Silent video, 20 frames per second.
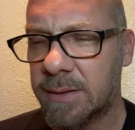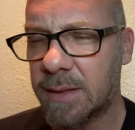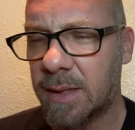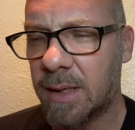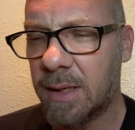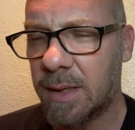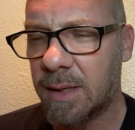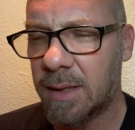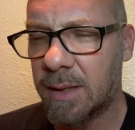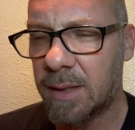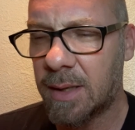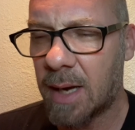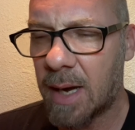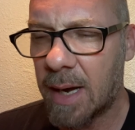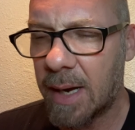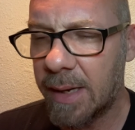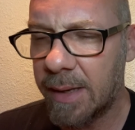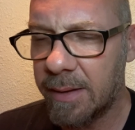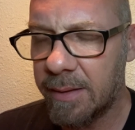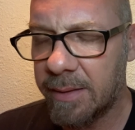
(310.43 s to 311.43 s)

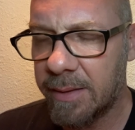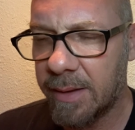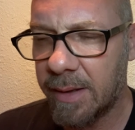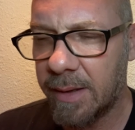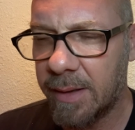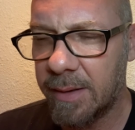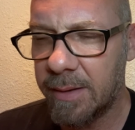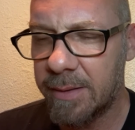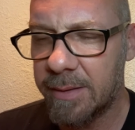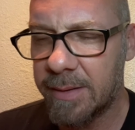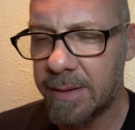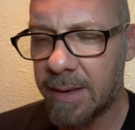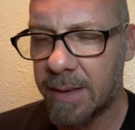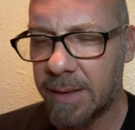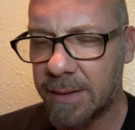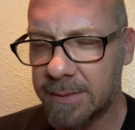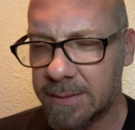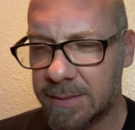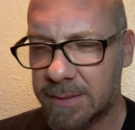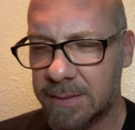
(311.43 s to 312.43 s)
I think
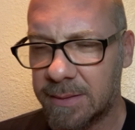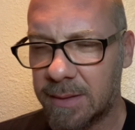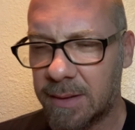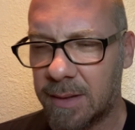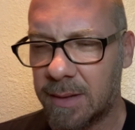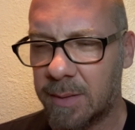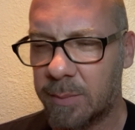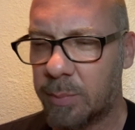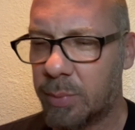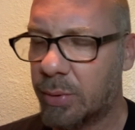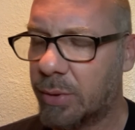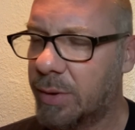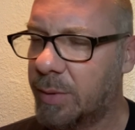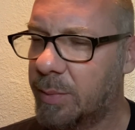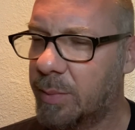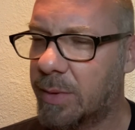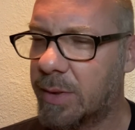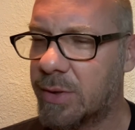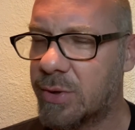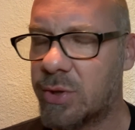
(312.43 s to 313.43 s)
that pretty
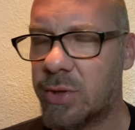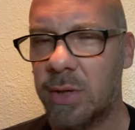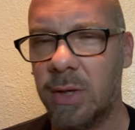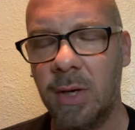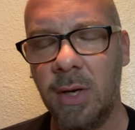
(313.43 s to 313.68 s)
much